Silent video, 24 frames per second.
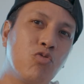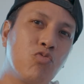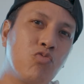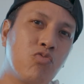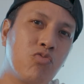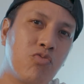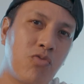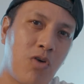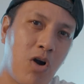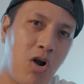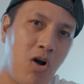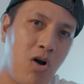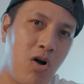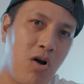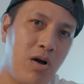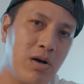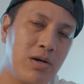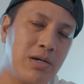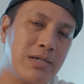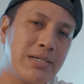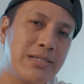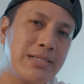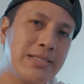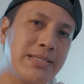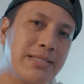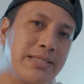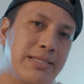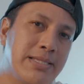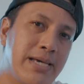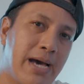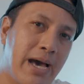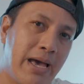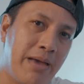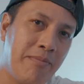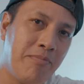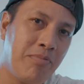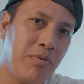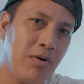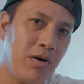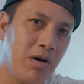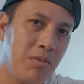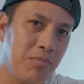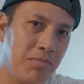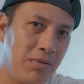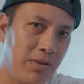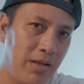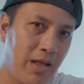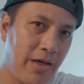wrong type
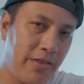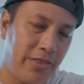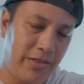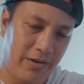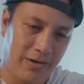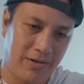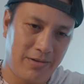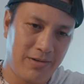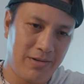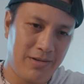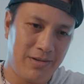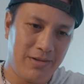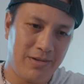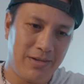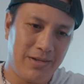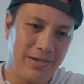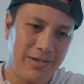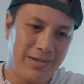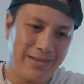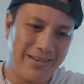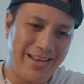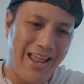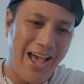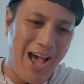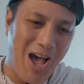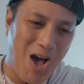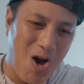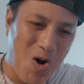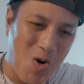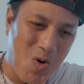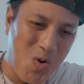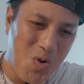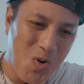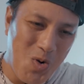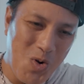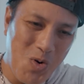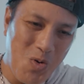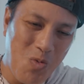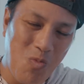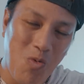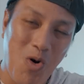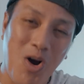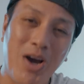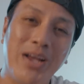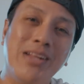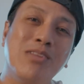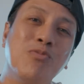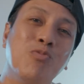of leather. Now,
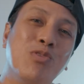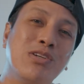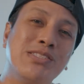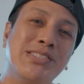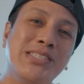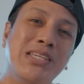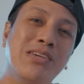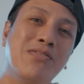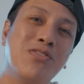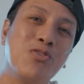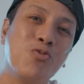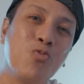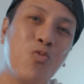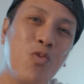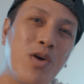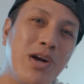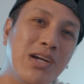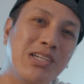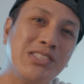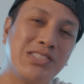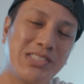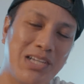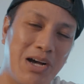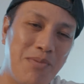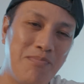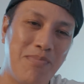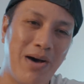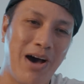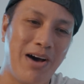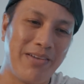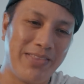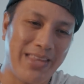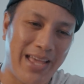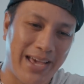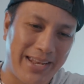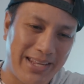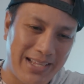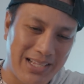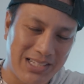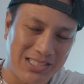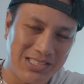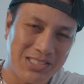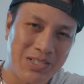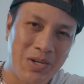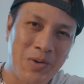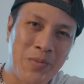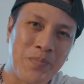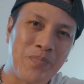what's even worse about that
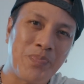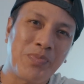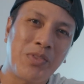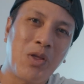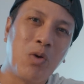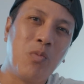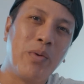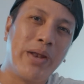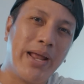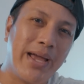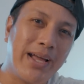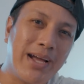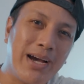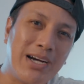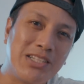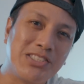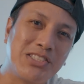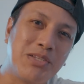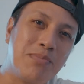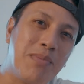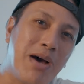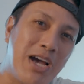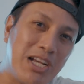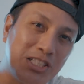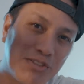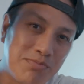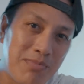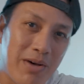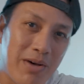is when I customized